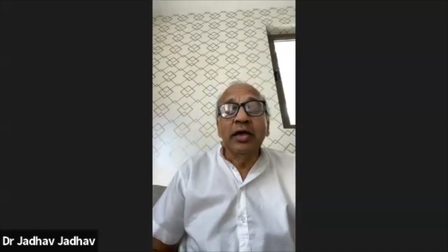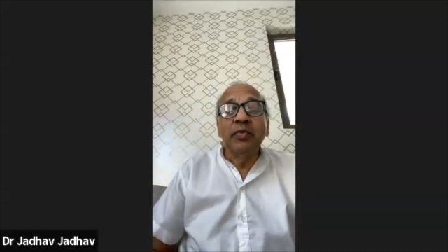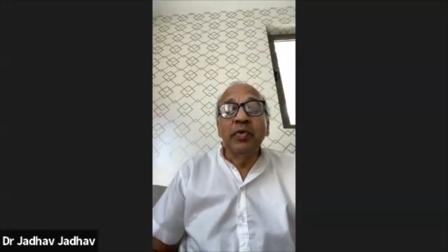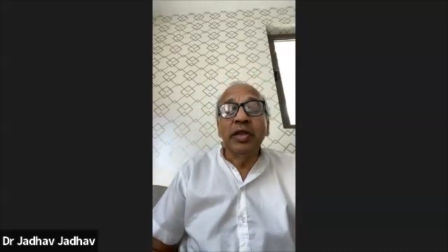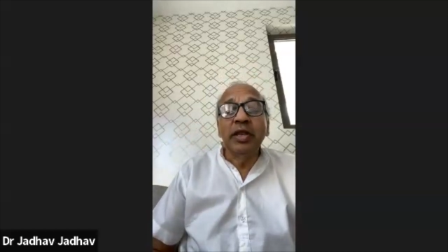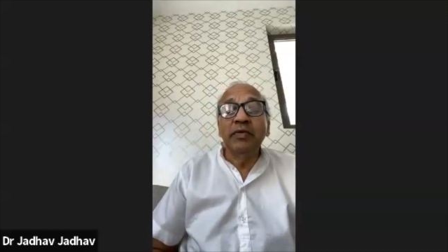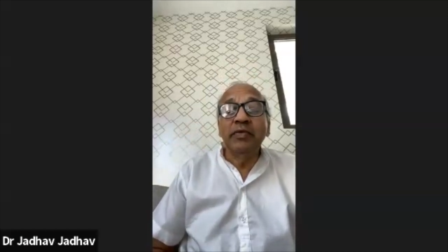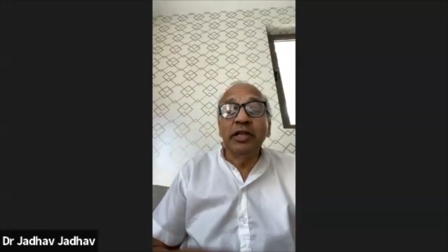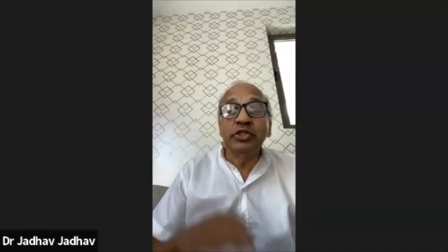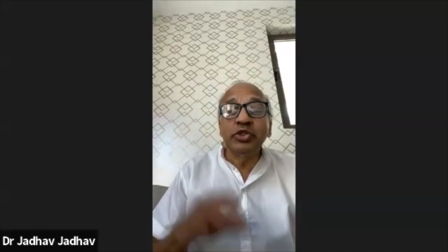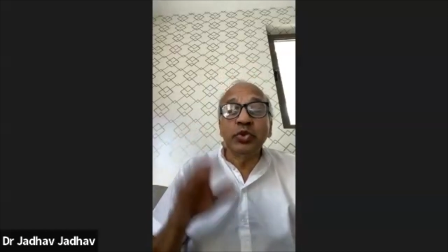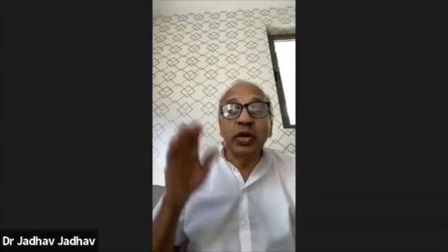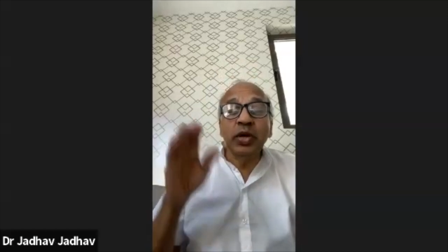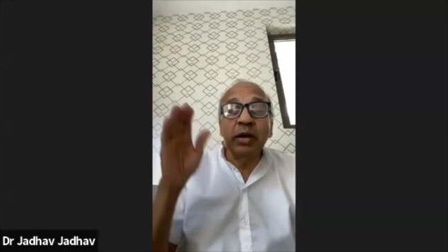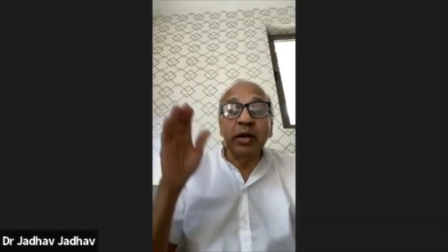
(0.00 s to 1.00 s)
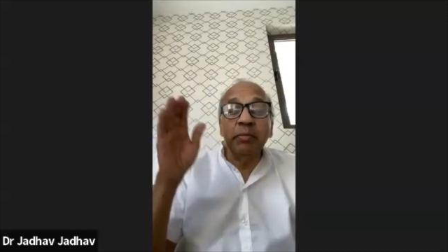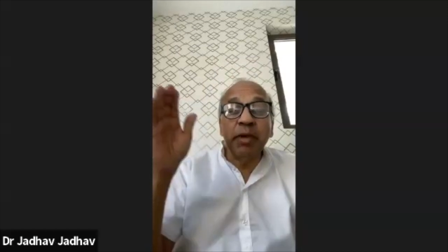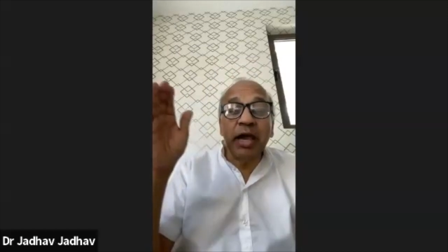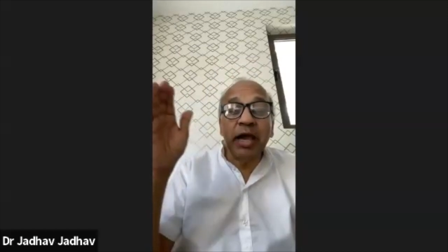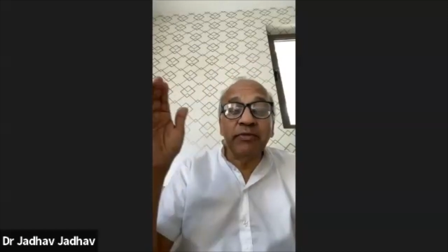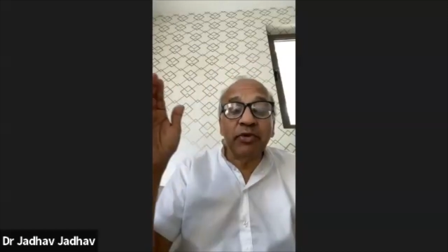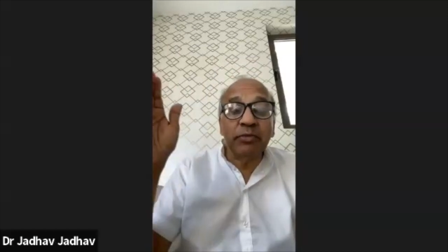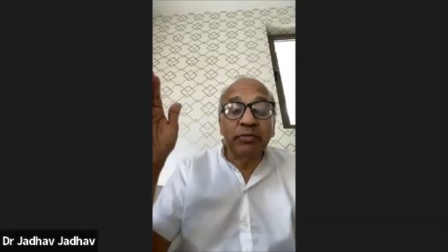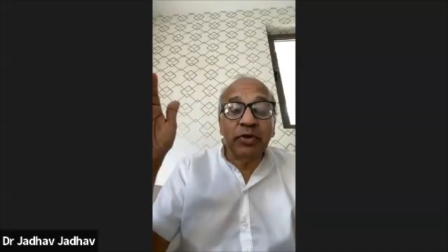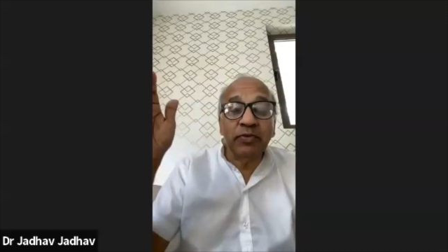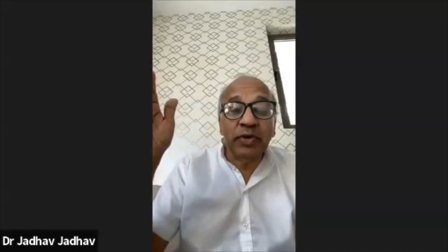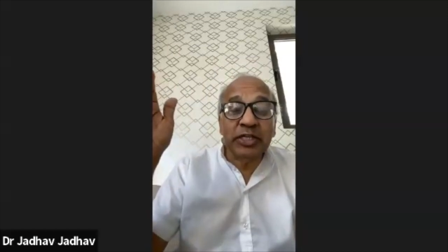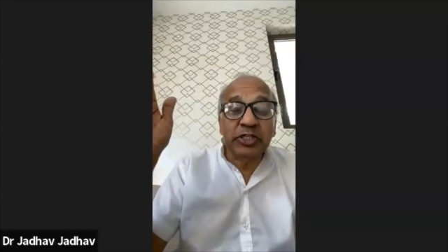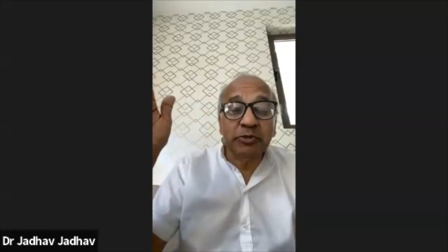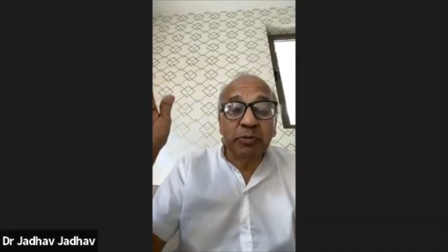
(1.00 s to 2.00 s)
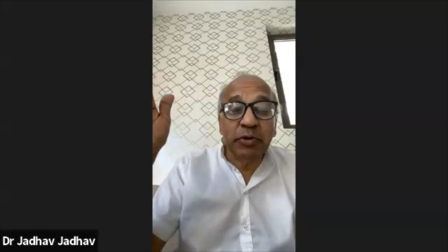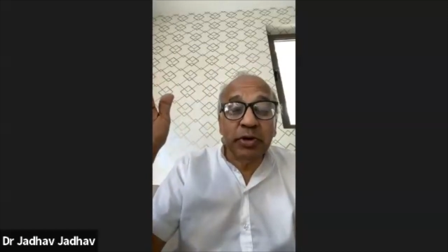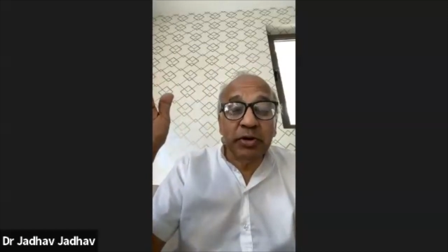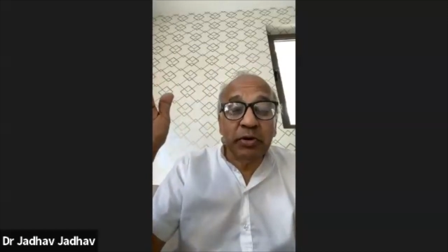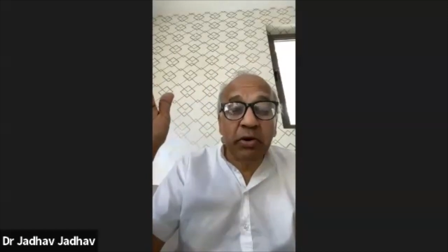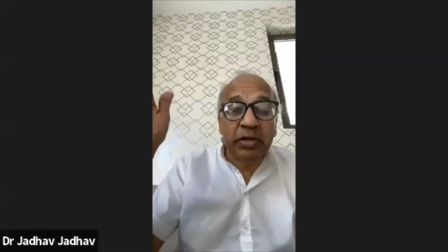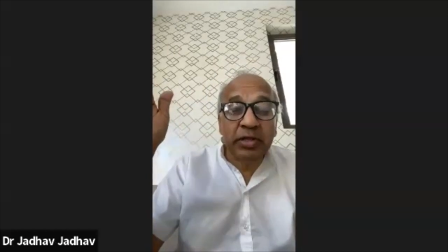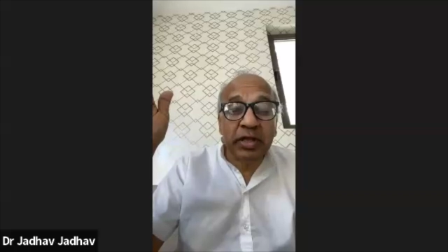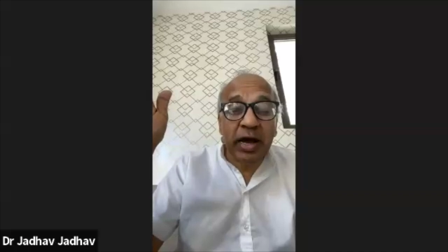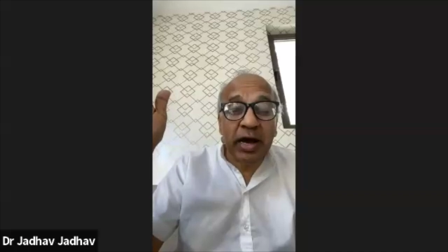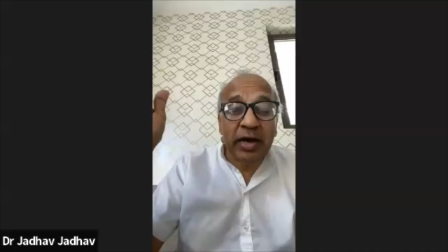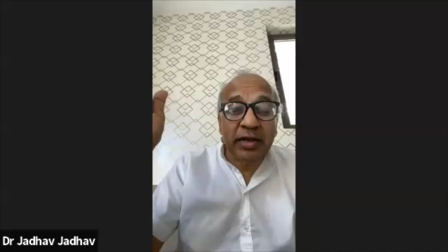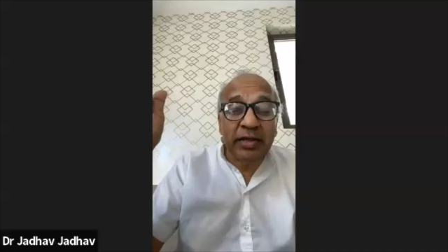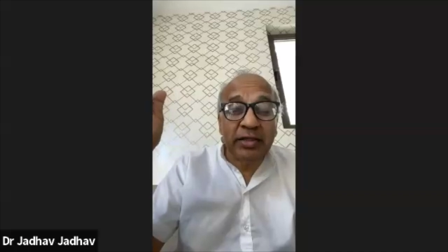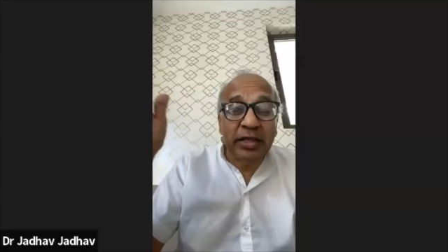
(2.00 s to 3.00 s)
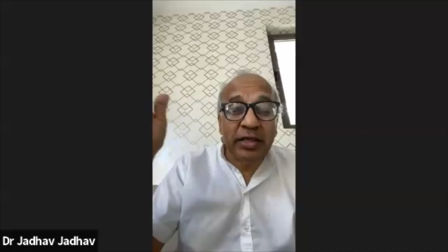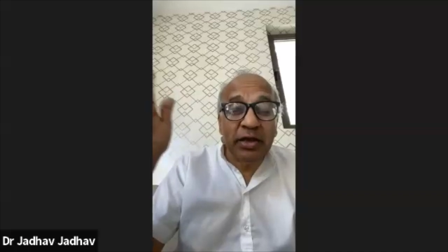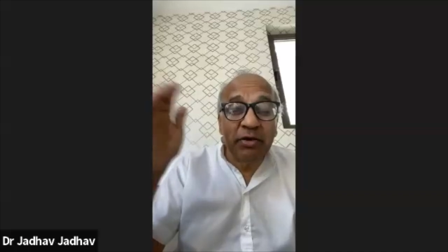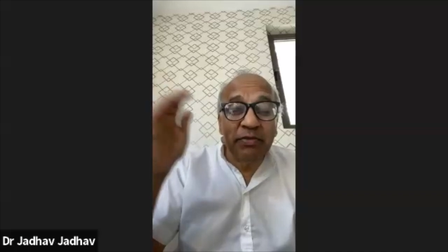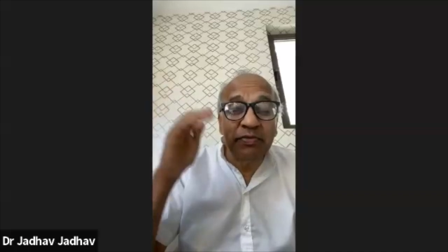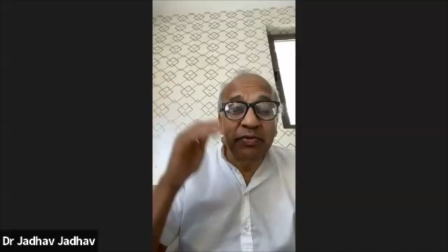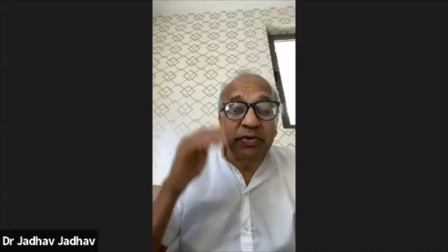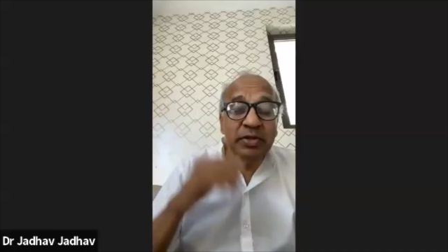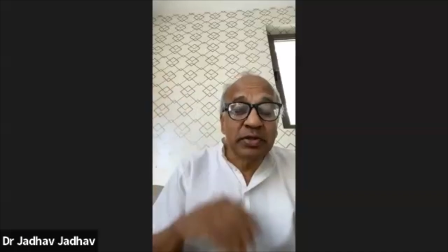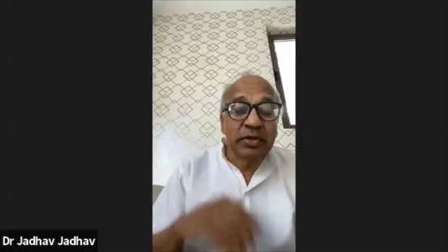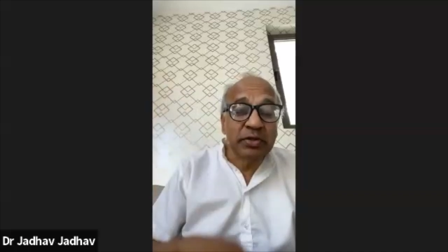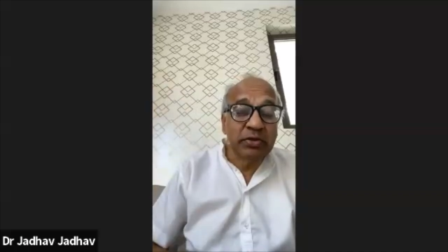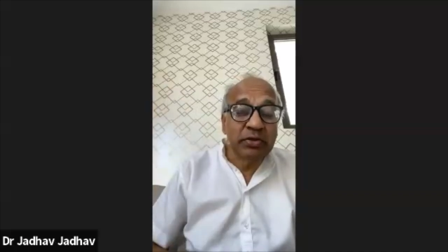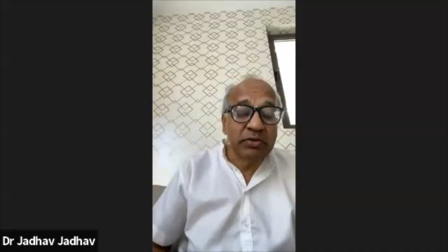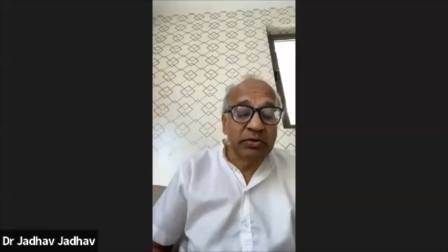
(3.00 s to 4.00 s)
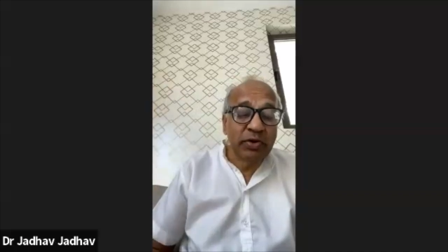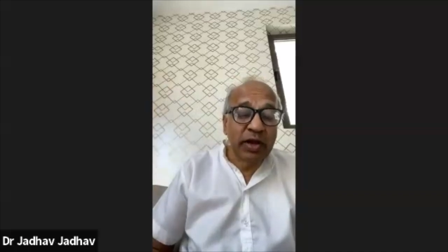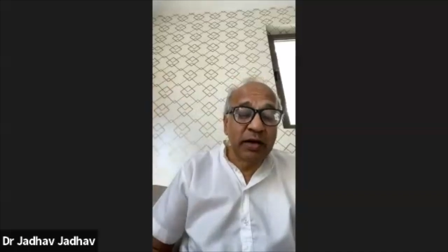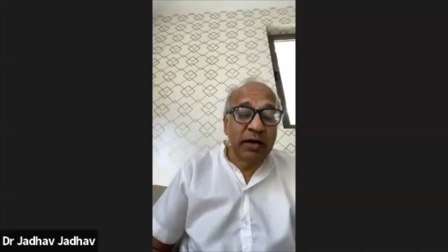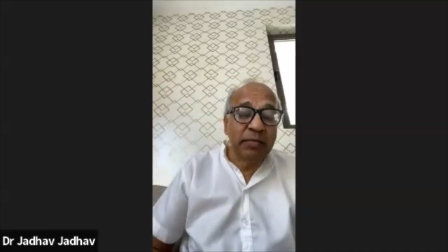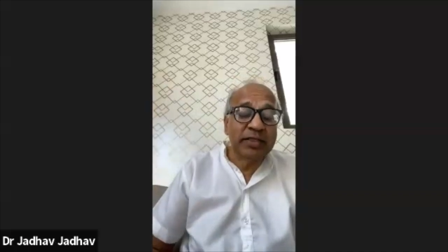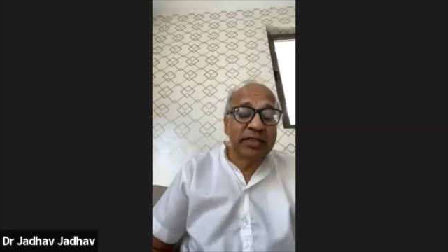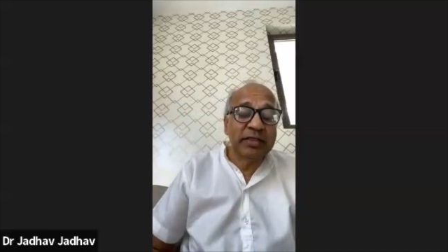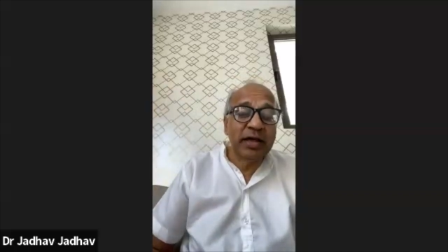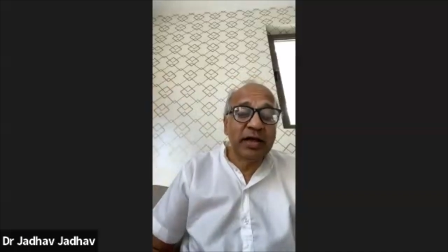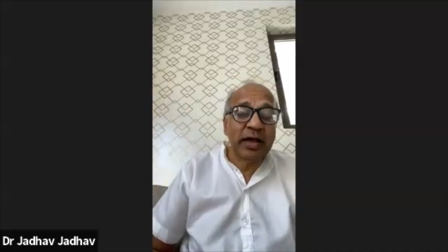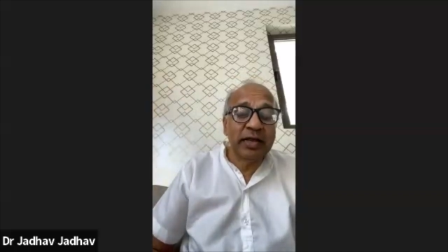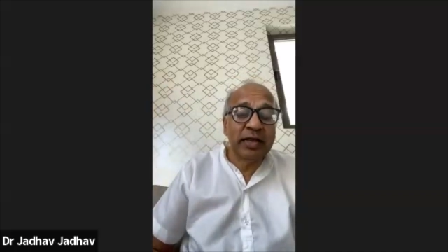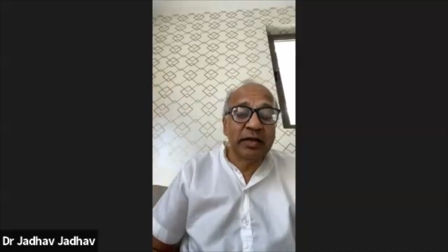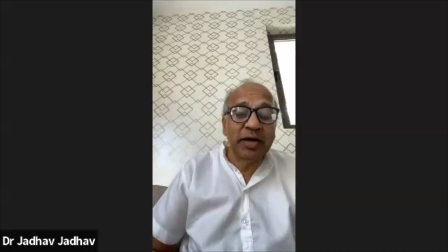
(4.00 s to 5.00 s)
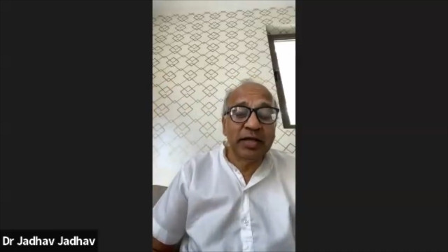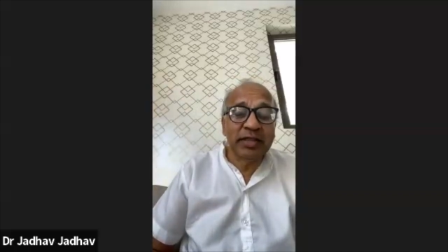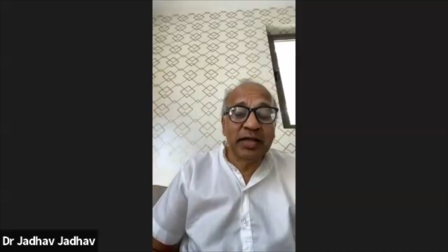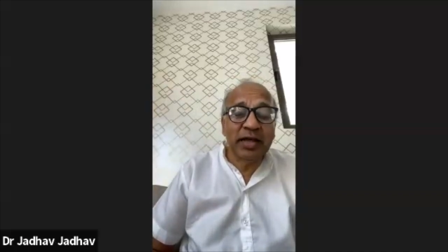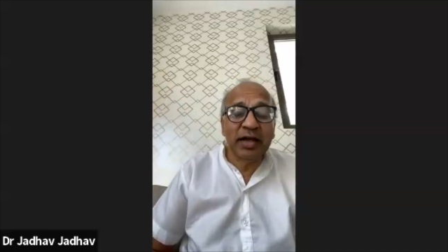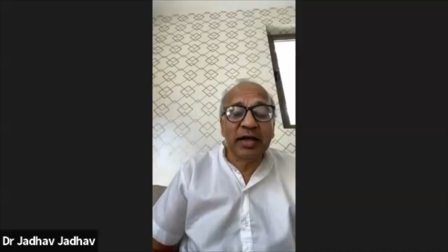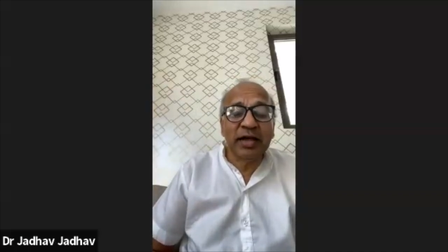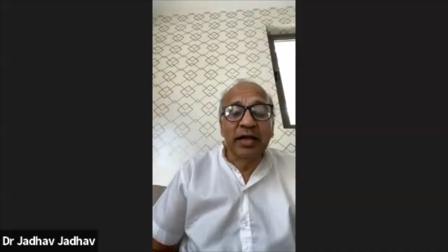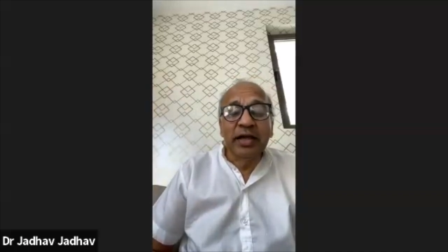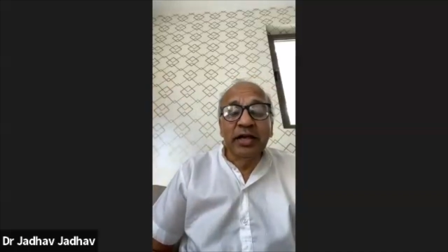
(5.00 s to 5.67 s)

whenever he used to come back from the vesper or the arati of Durga Mata, Kali Mata,